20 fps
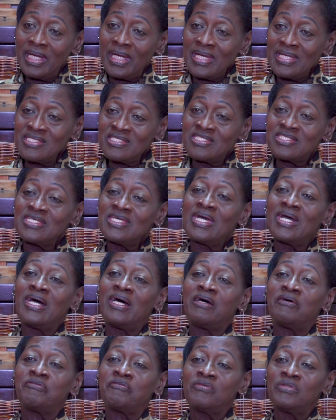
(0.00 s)

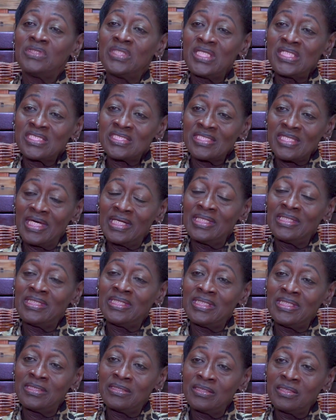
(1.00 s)
NCF
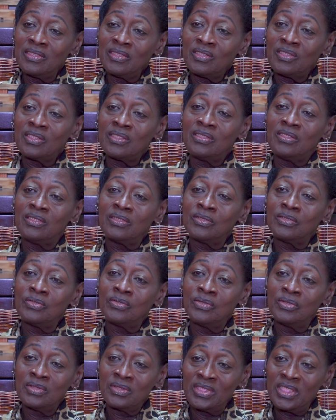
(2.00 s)
decided to
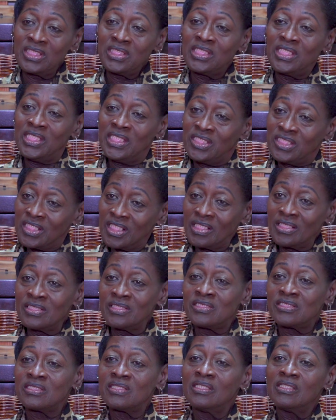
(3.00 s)
do the
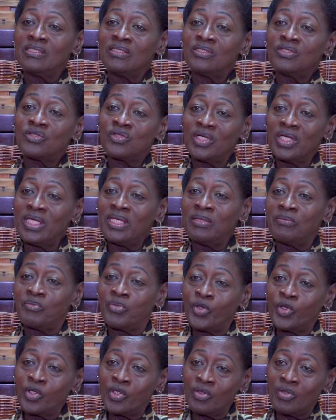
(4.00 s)
teachers training
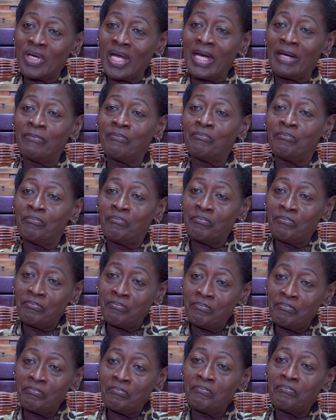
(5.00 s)
program
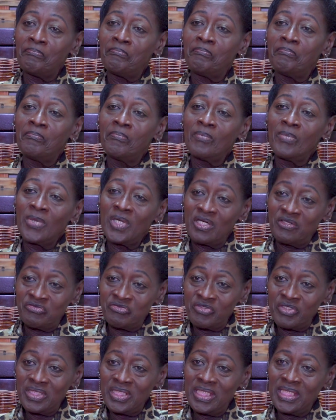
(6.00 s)

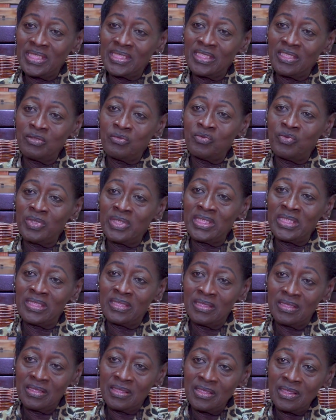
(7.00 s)
affiliated
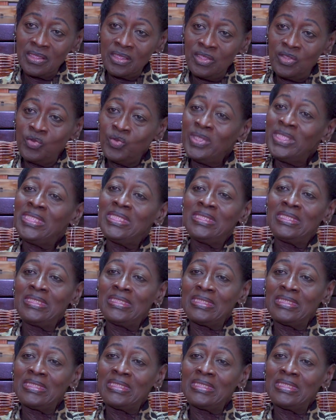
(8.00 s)
with UE.